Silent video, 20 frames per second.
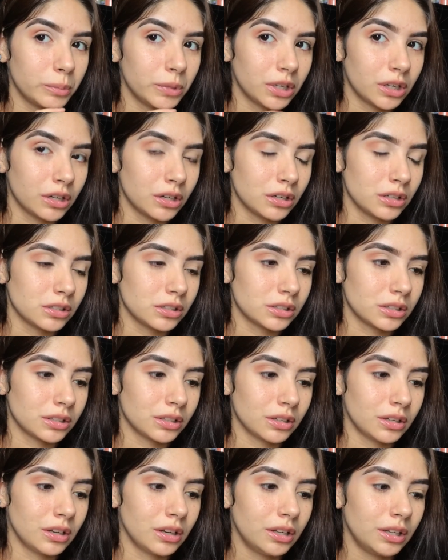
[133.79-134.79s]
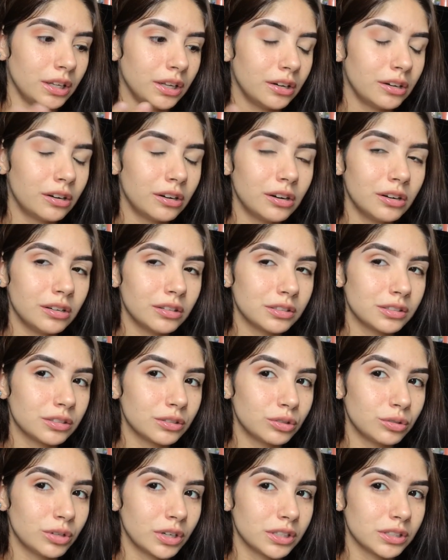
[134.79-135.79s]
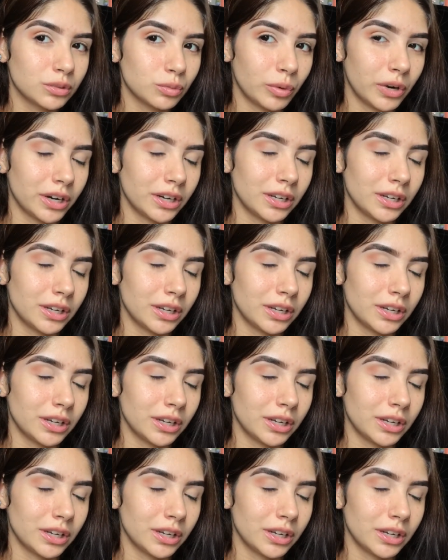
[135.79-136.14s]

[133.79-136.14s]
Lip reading: because later on I'll tell you guys why.